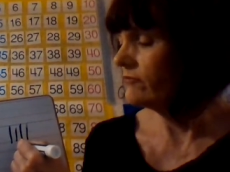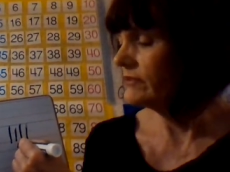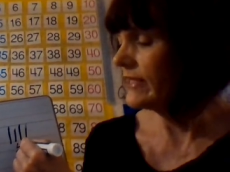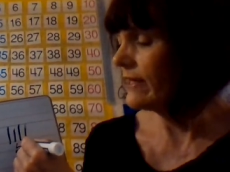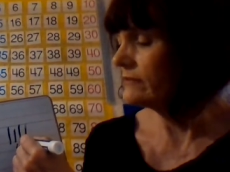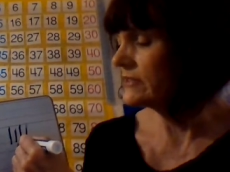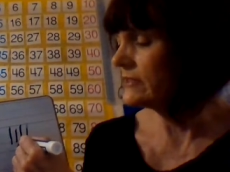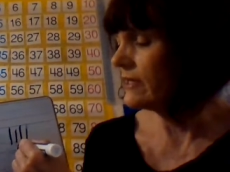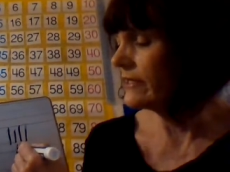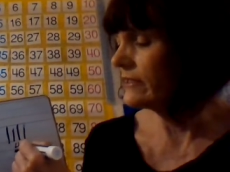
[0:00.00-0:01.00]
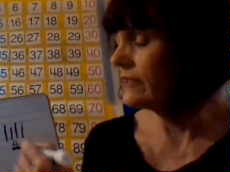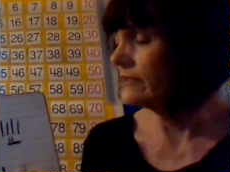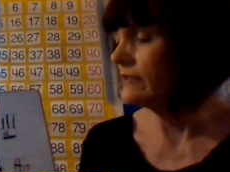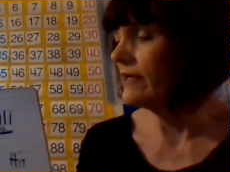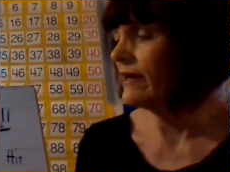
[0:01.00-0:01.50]
Down, slide, cut
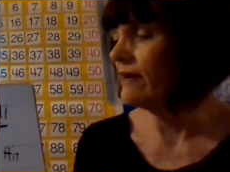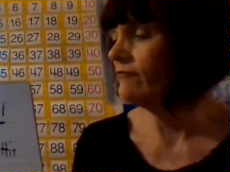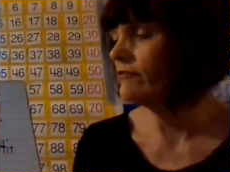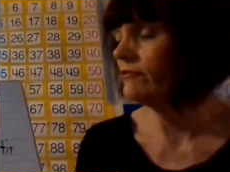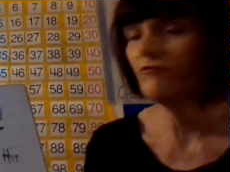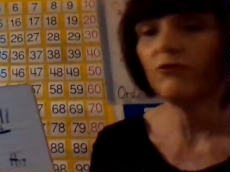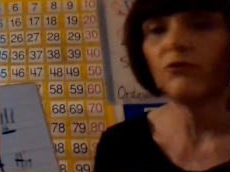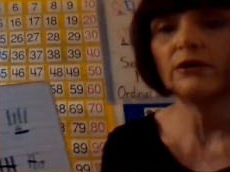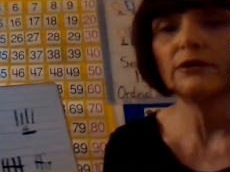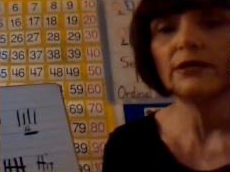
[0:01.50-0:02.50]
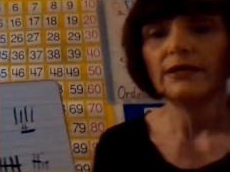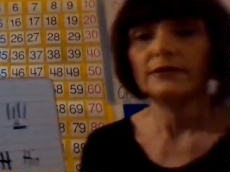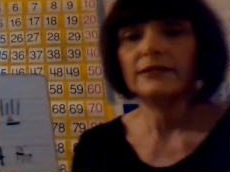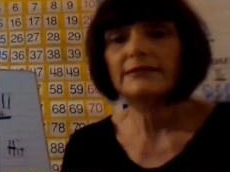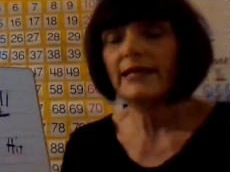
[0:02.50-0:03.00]
it in half for 4.
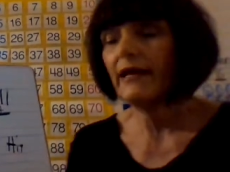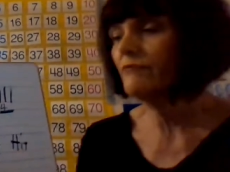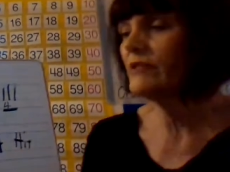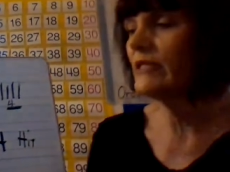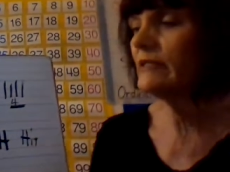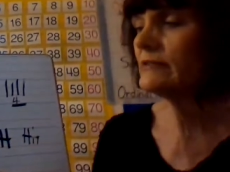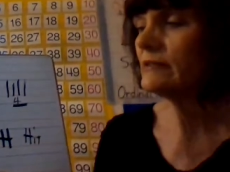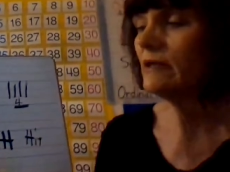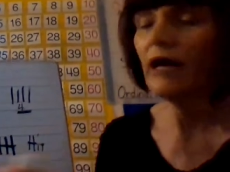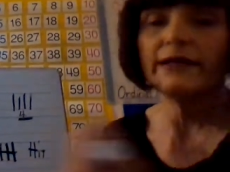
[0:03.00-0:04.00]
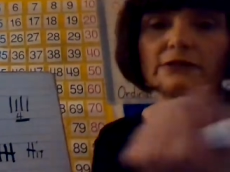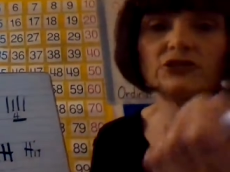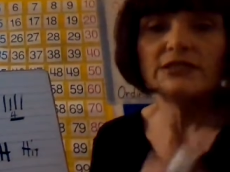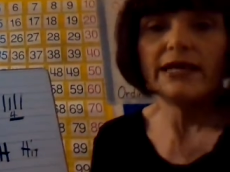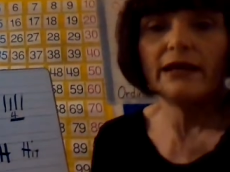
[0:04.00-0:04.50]
Let's count these. I can
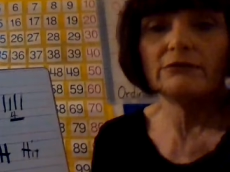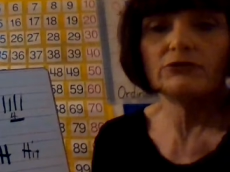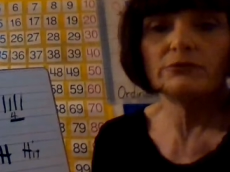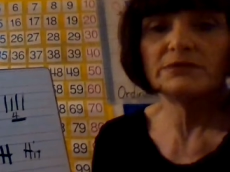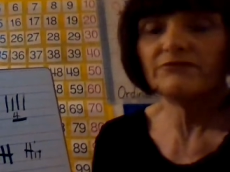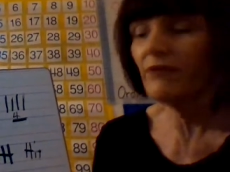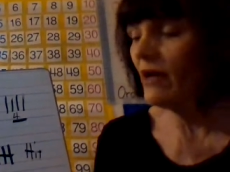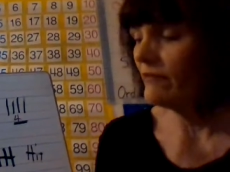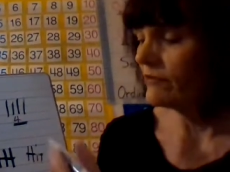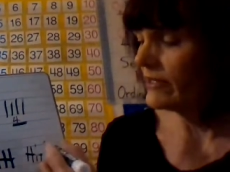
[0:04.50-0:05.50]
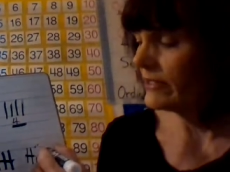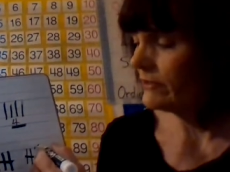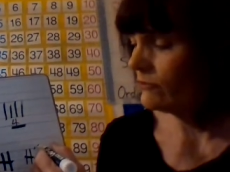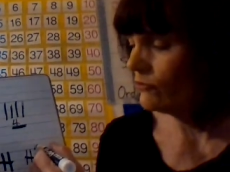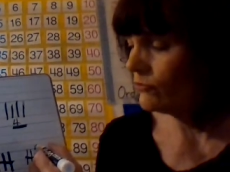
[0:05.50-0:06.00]
just count groups of 5 right
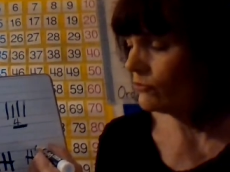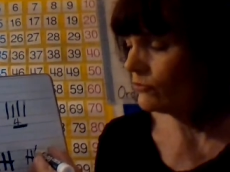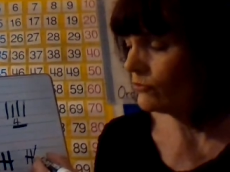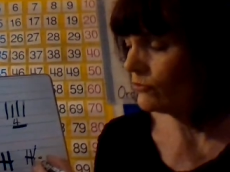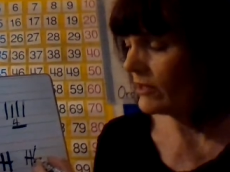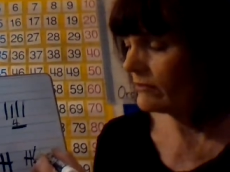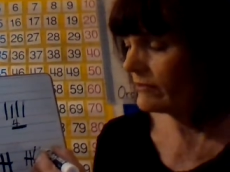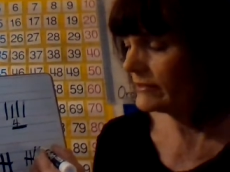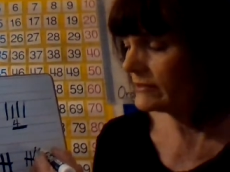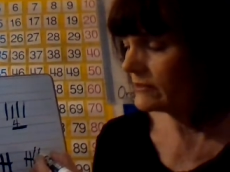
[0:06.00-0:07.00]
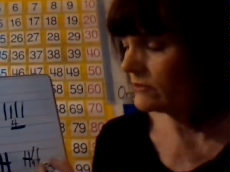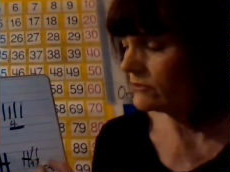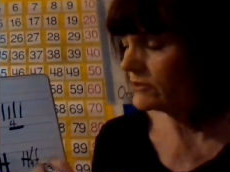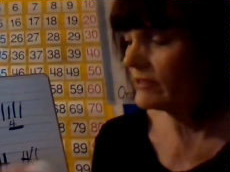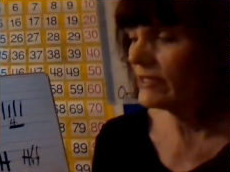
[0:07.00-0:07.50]
here. Ooh, I erased
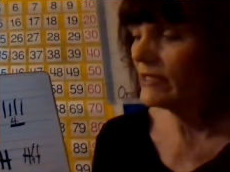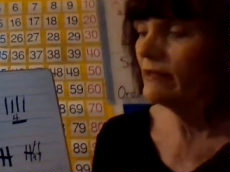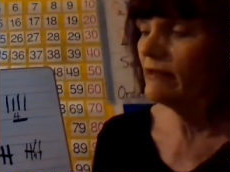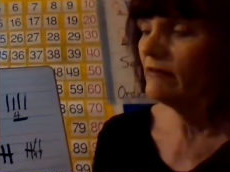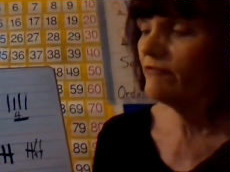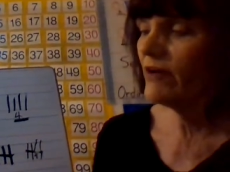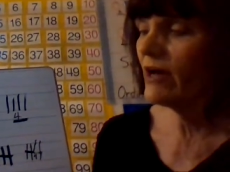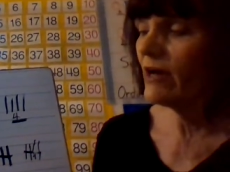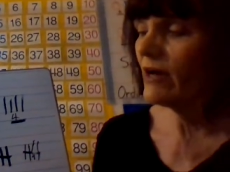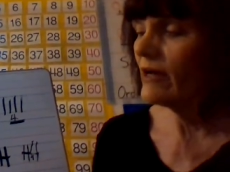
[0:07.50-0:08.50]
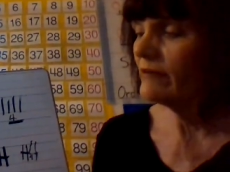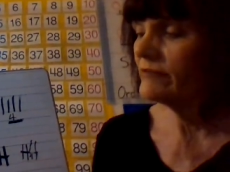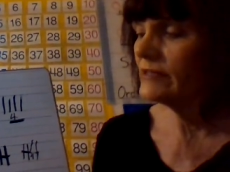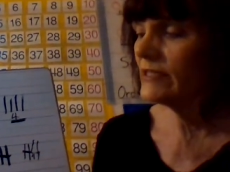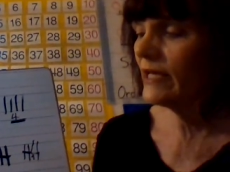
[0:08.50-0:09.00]
those. Ready? 5,
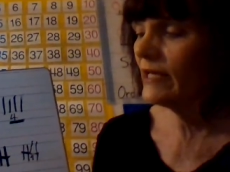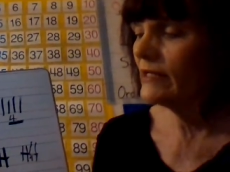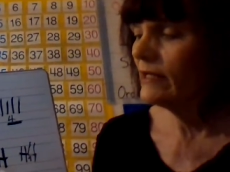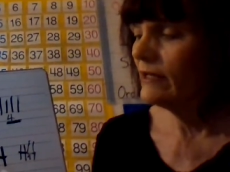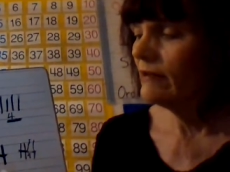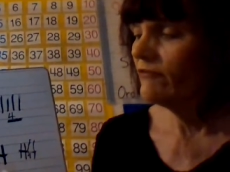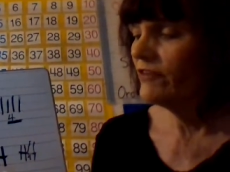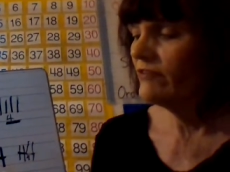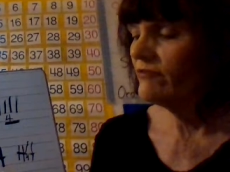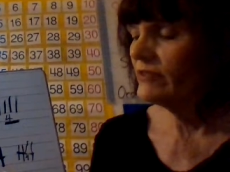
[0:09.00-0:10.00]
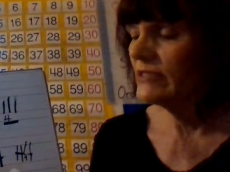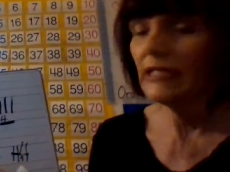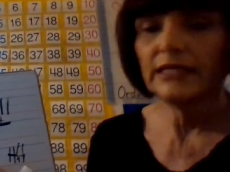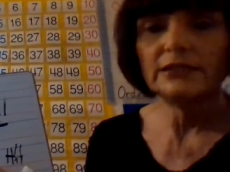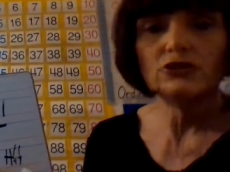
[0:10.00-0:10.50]
10,
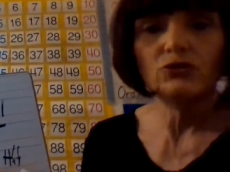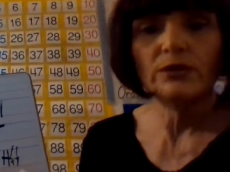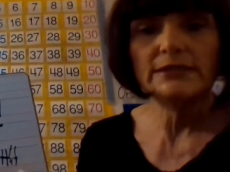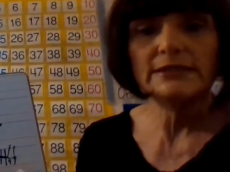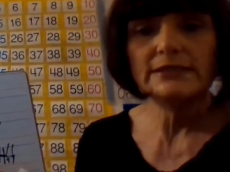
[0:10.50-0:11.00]
15, 20,